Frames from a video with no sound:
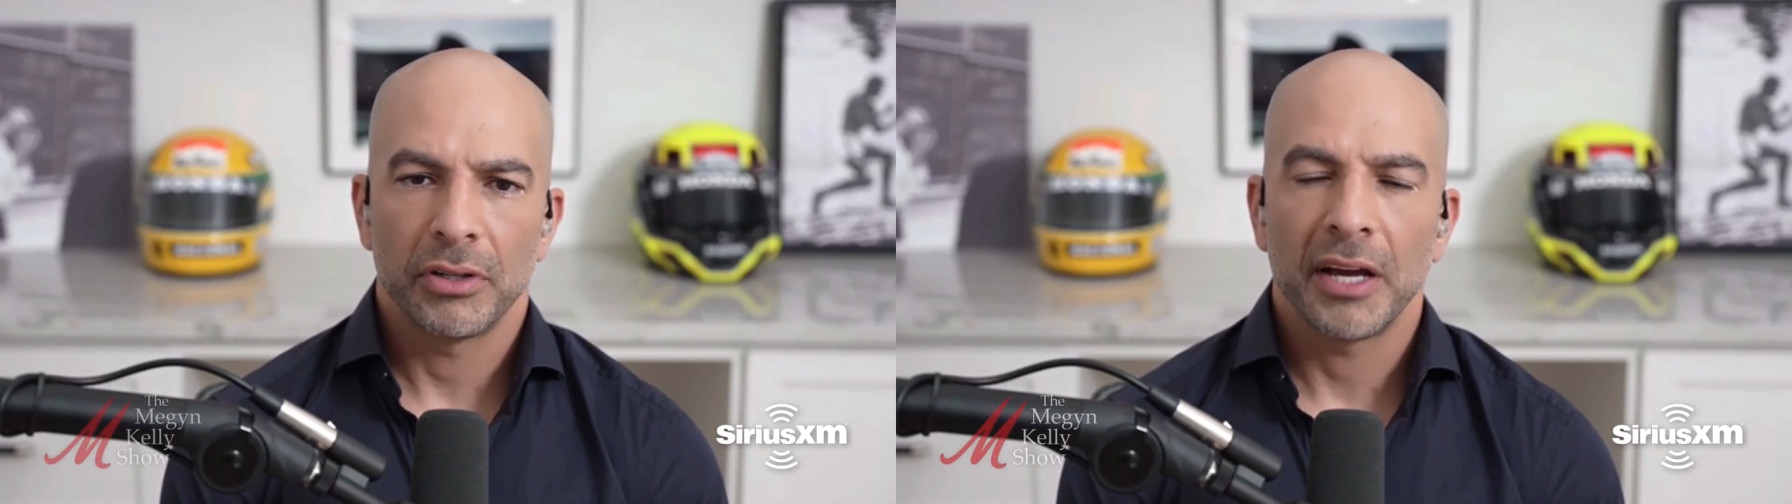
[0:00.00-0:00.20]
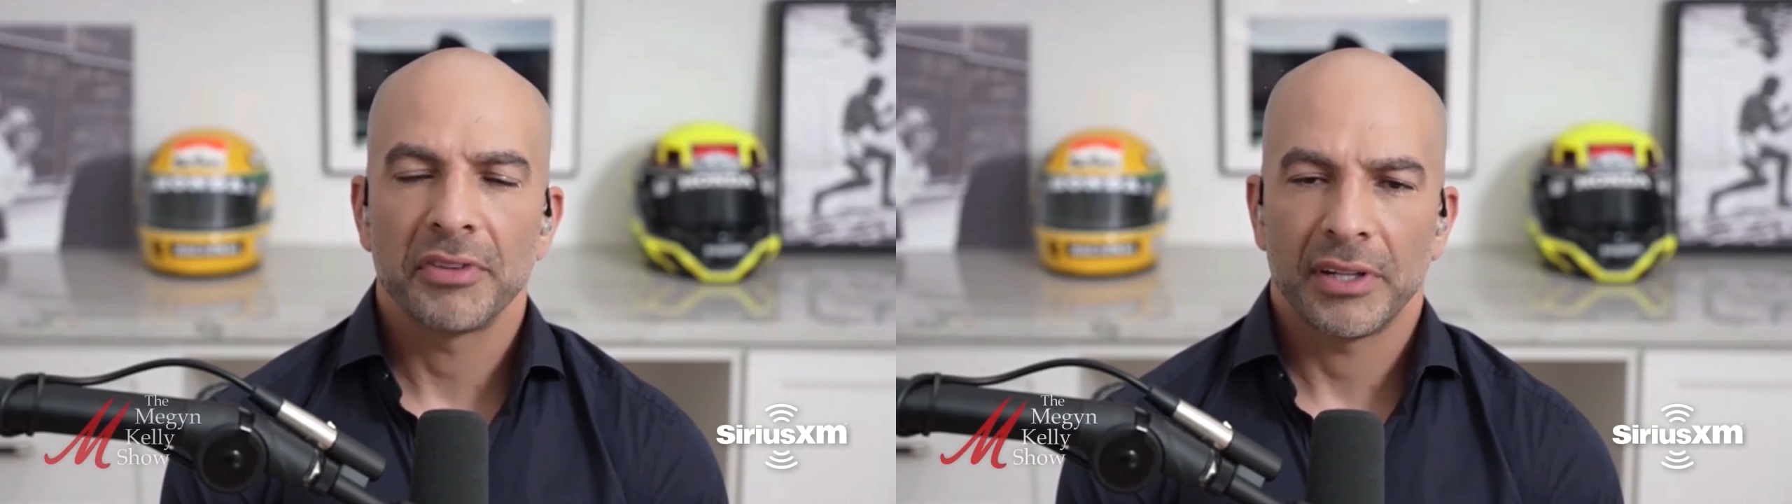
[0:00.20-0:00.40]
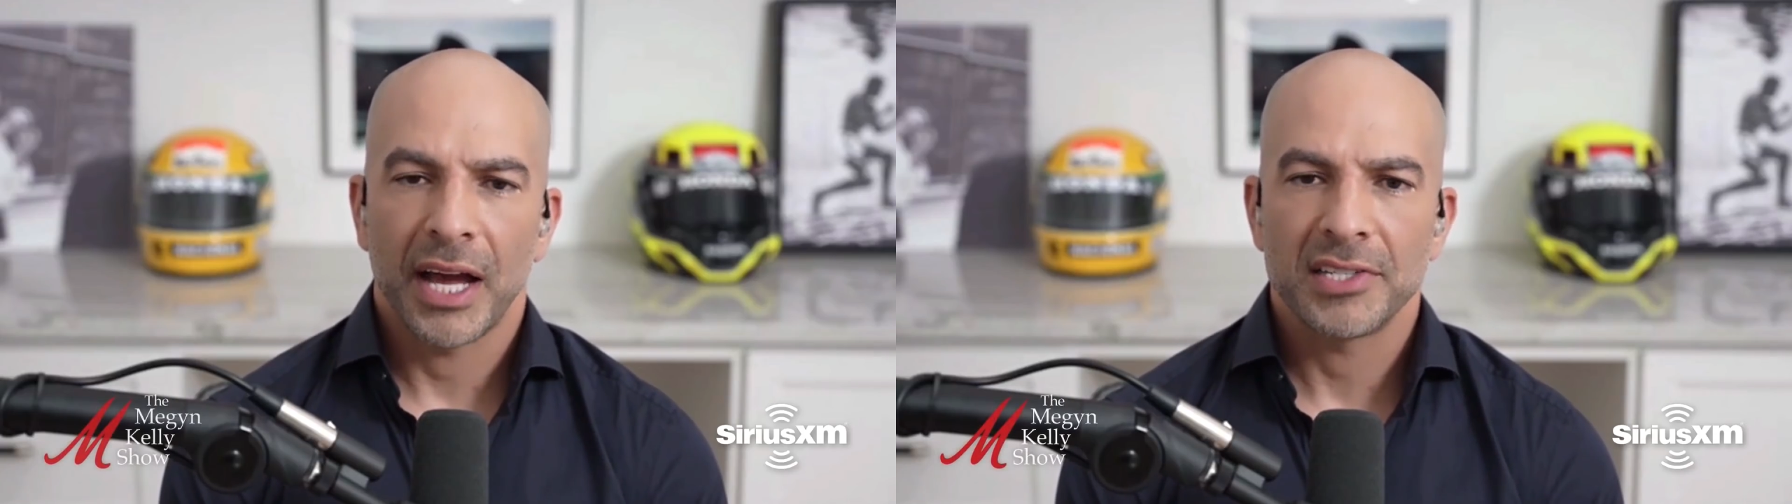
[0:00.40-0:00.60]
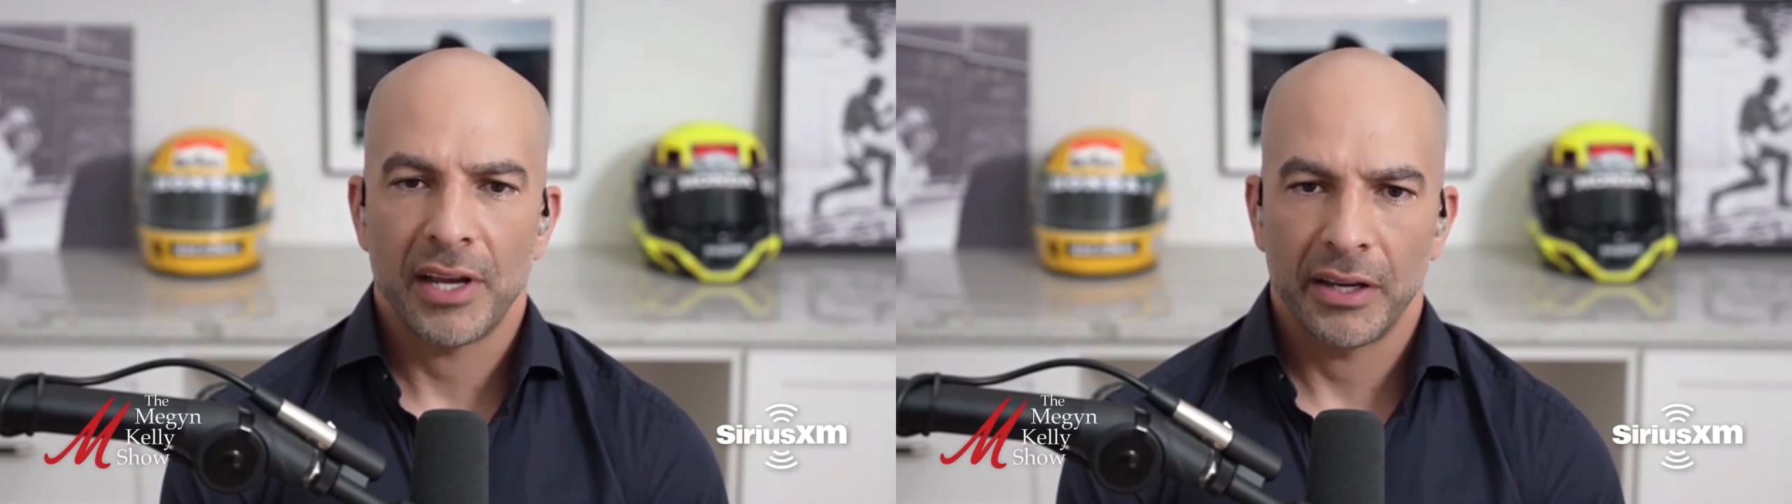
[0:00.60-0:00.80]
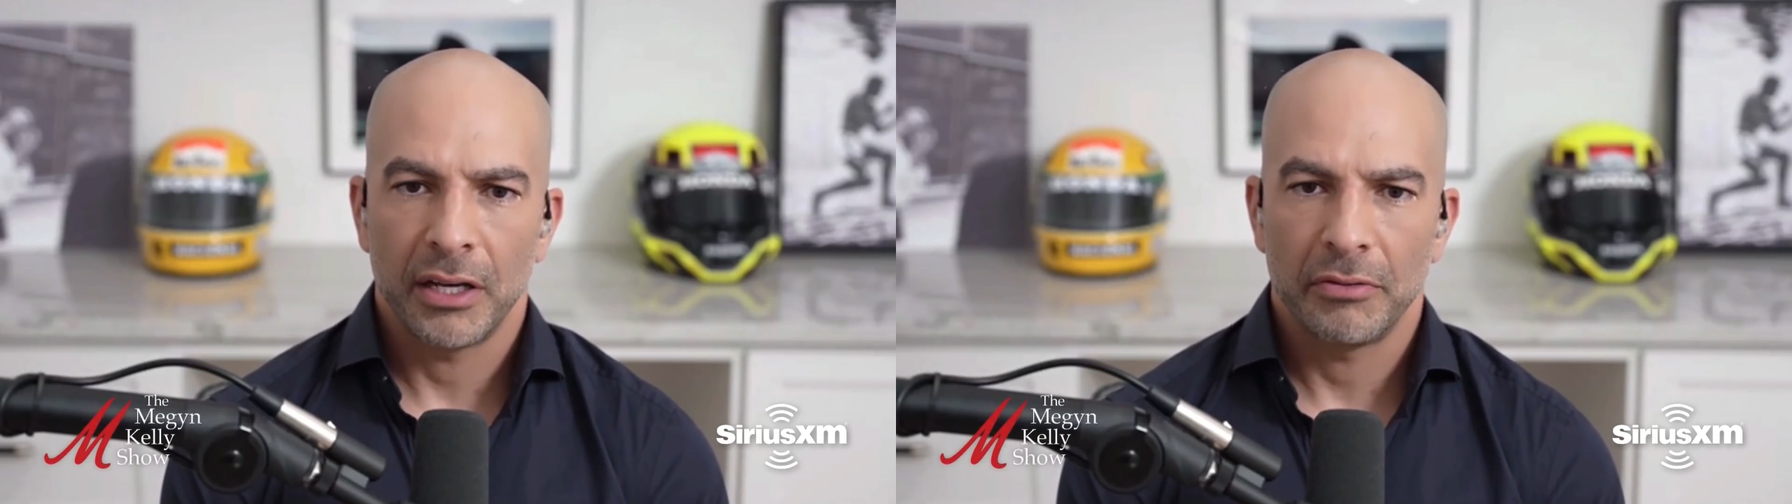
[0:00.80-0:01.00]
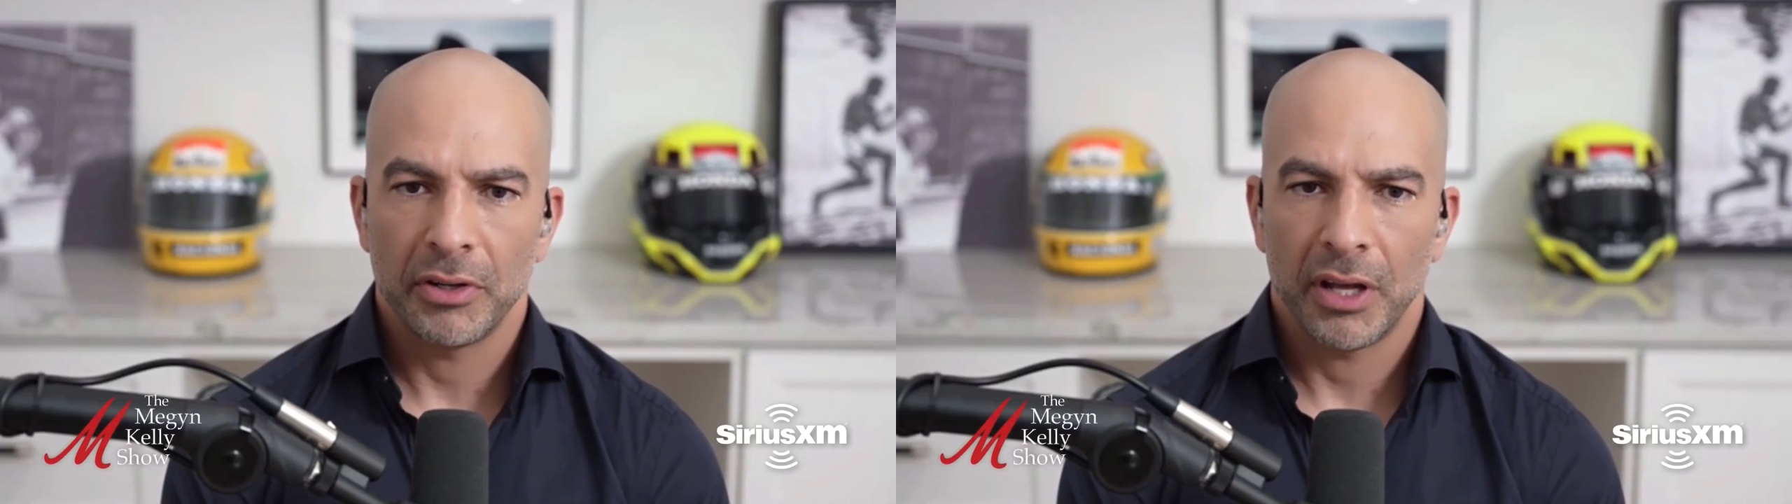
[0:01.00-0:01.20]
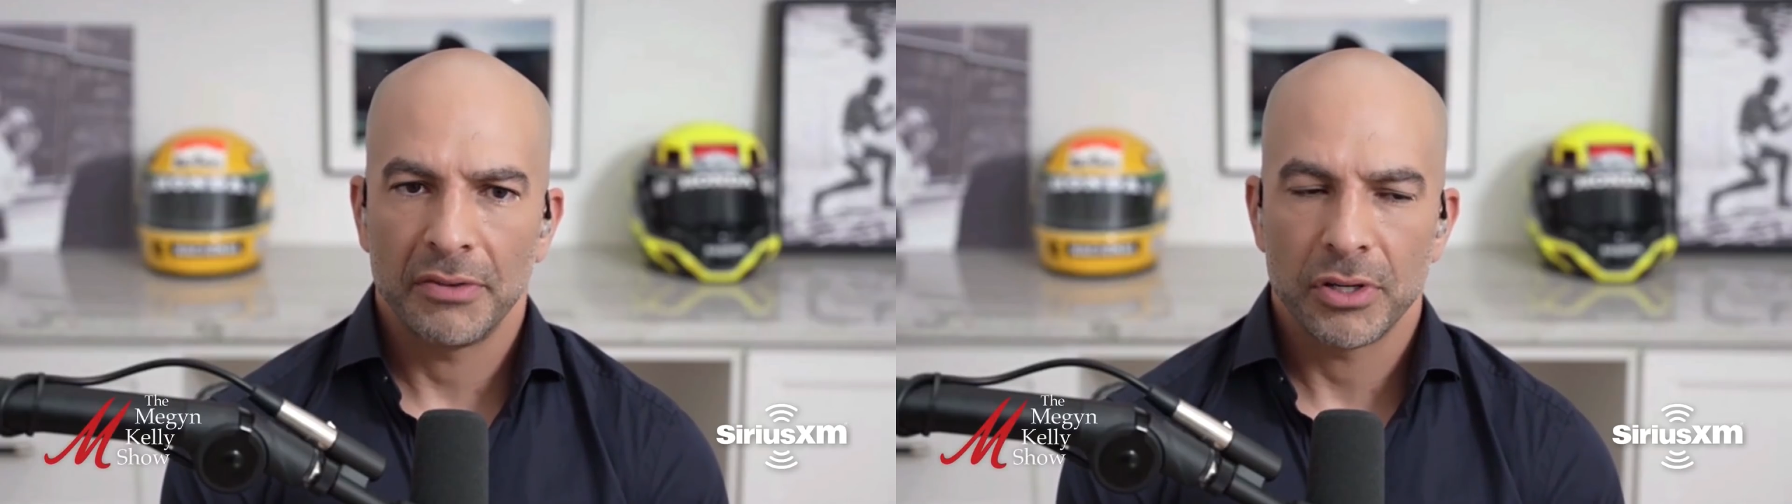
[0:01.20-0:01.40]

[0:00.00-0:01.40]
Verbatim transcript: life the last decade of your life.